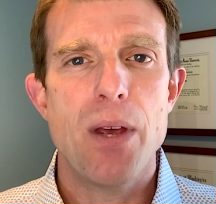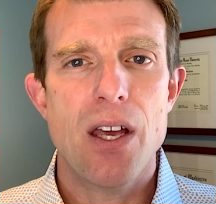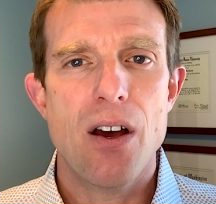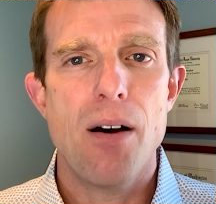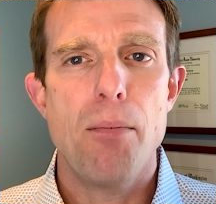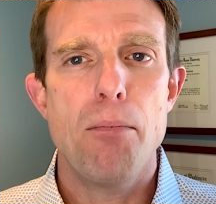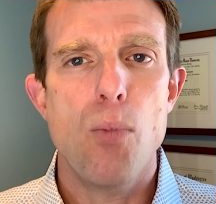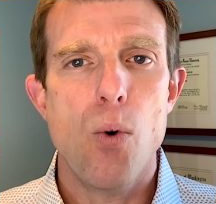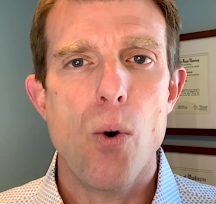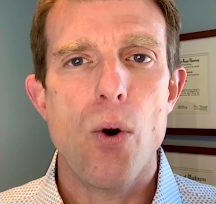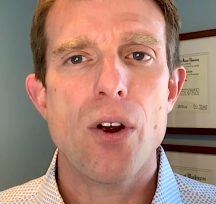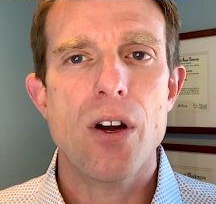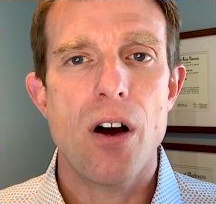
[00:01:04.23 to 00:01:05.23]
become
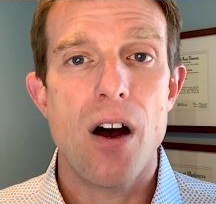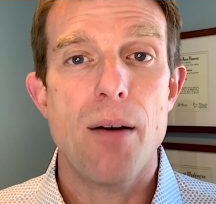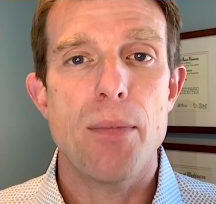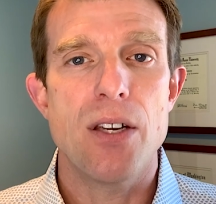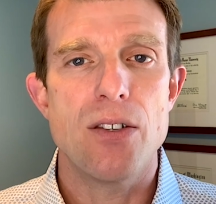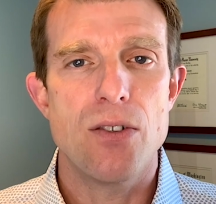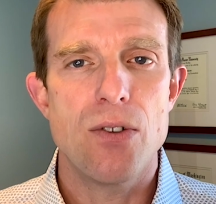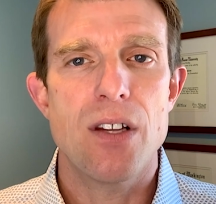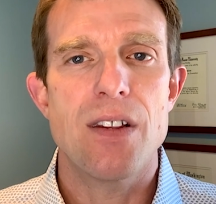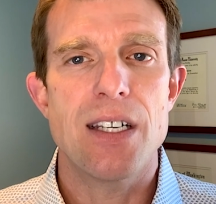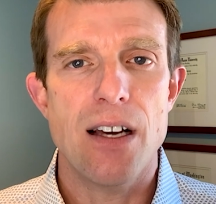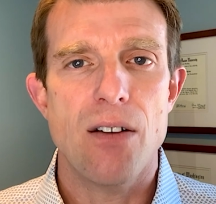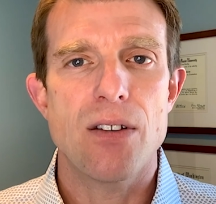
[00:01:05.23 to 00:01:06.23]
more common due to
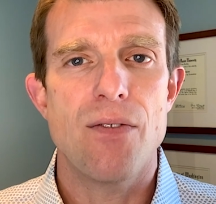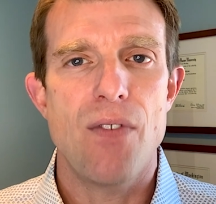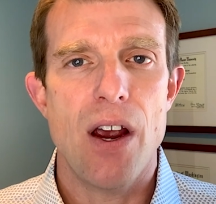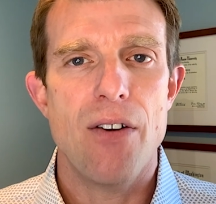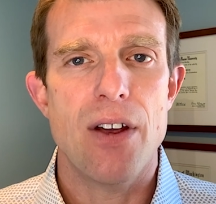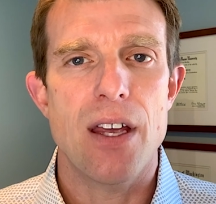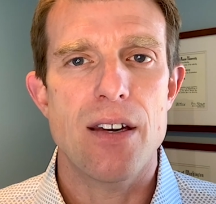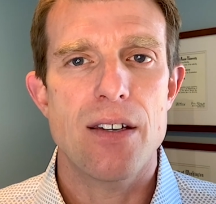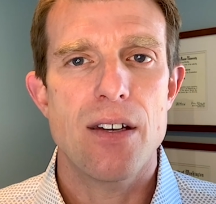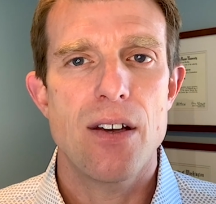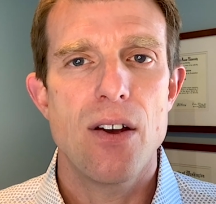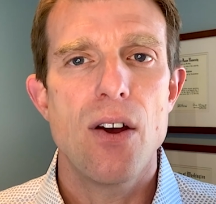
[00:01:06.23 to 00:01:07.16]
the Delta variant,